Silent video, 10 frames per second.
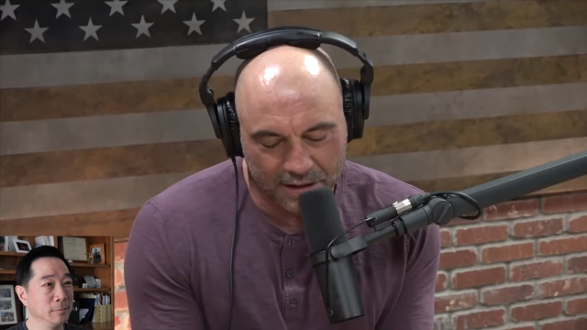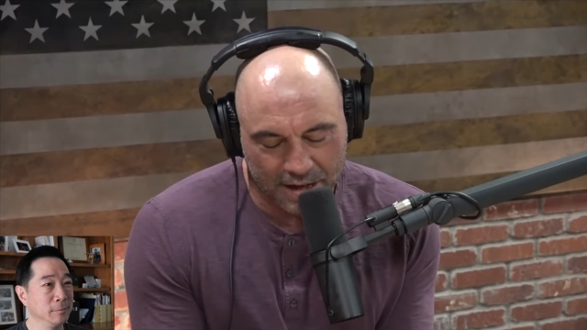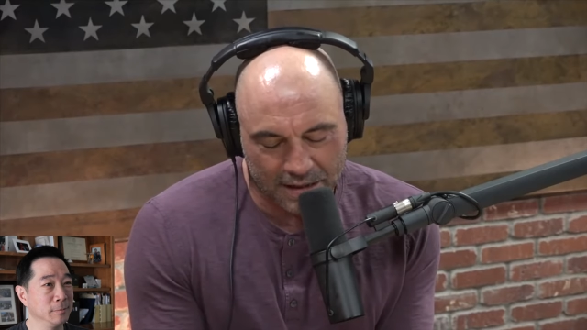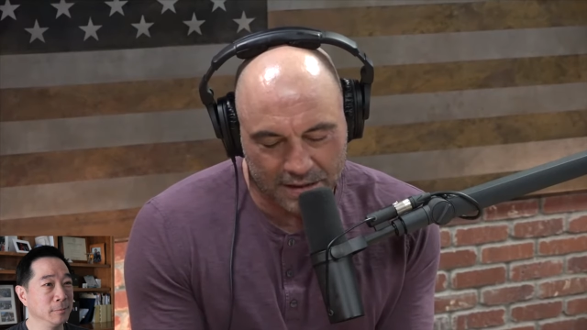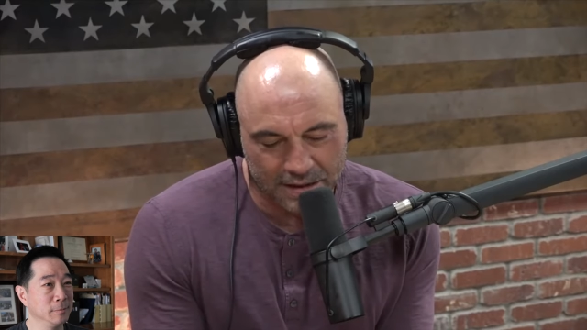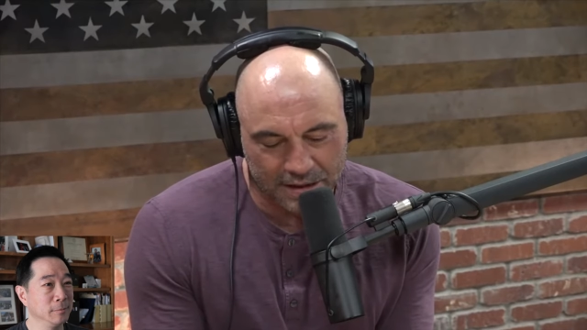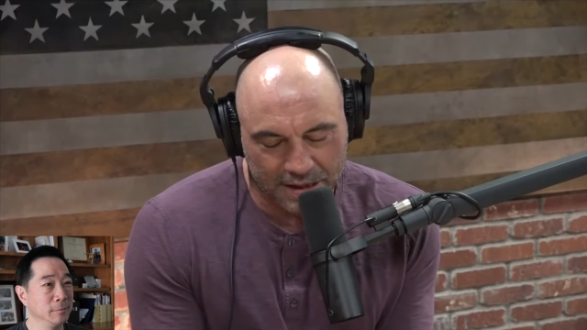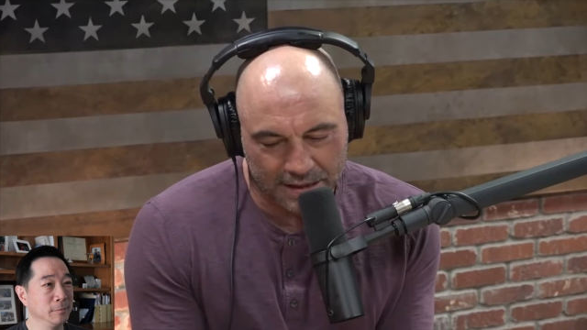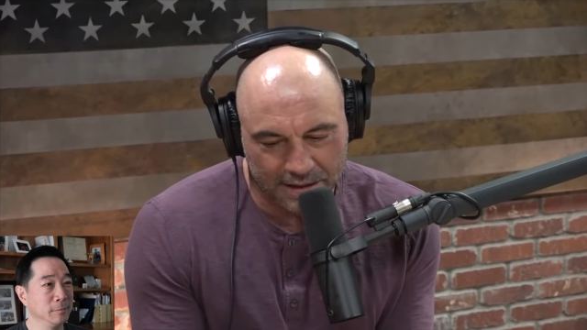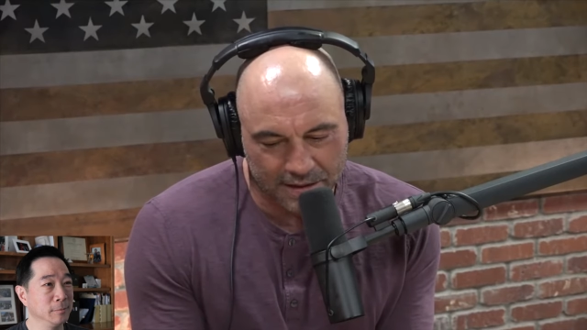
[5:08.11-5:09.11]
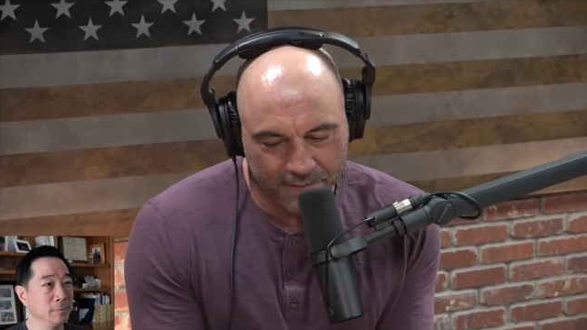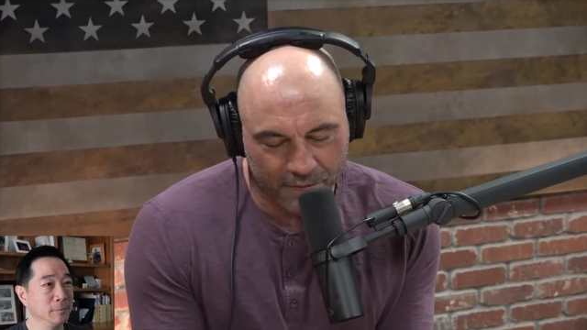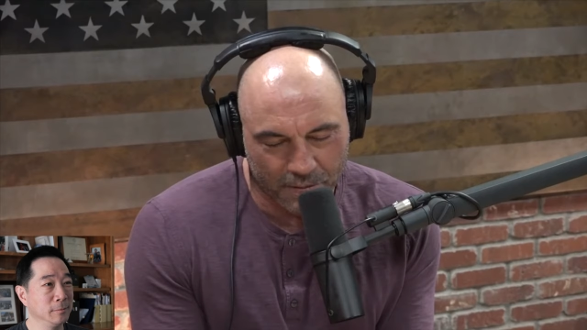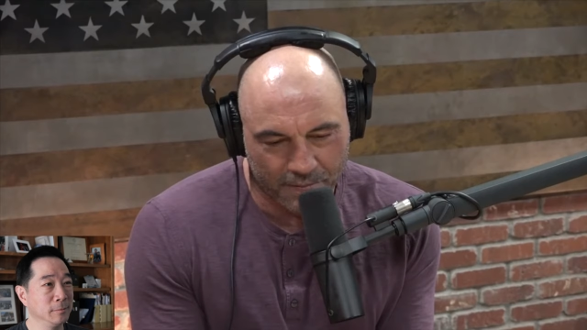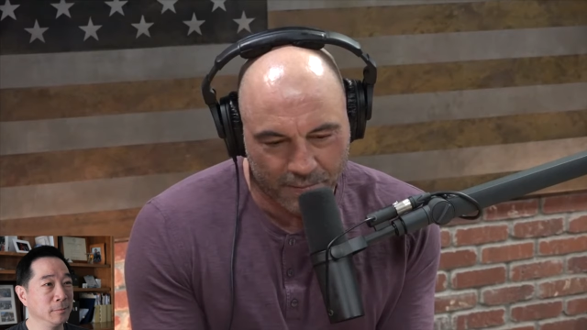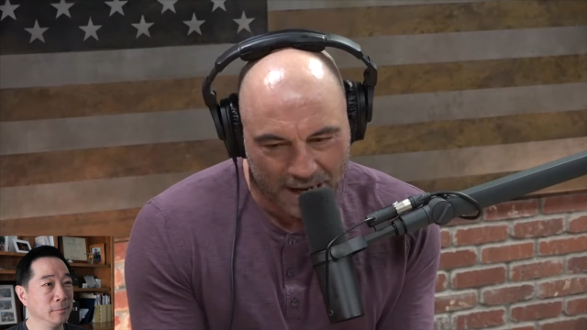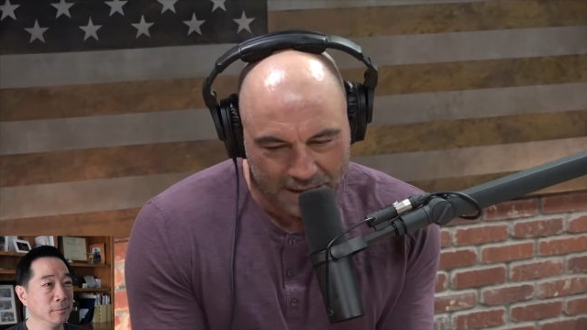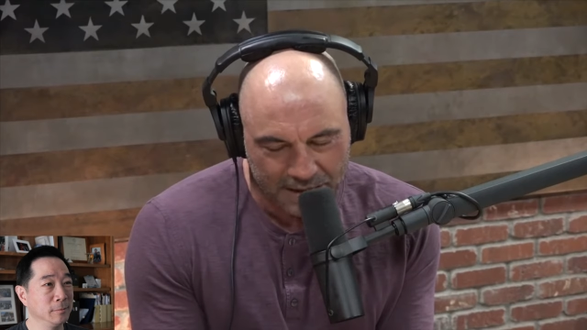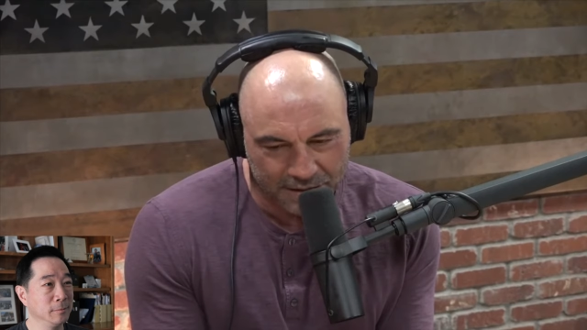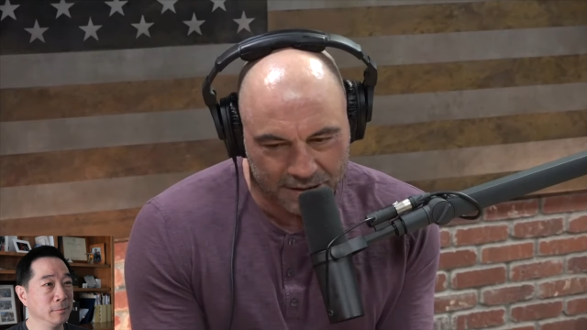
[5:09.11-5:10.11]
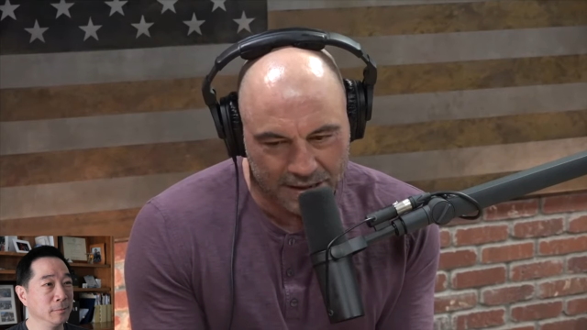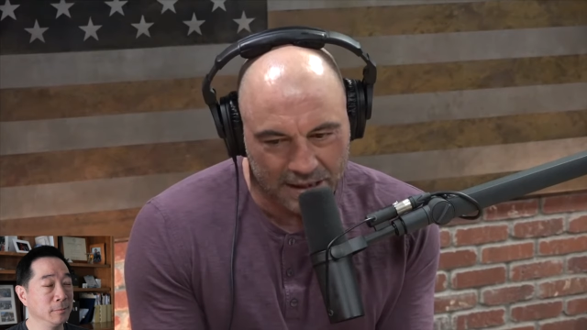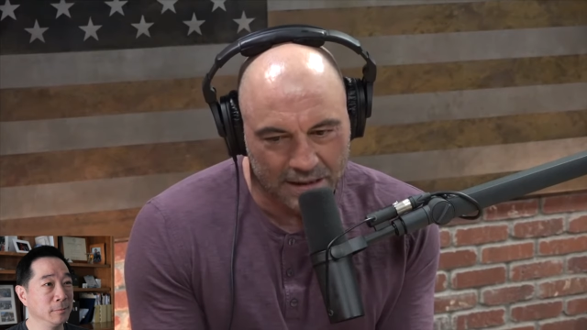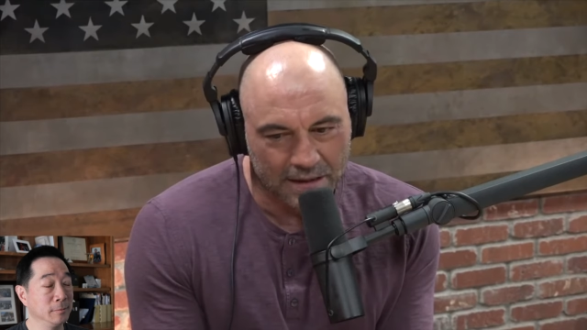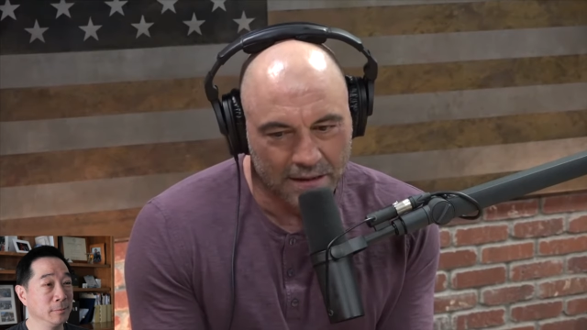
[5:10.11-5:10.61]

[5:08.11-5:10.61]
Speaker 1: and they're actually injecting some form of bacteria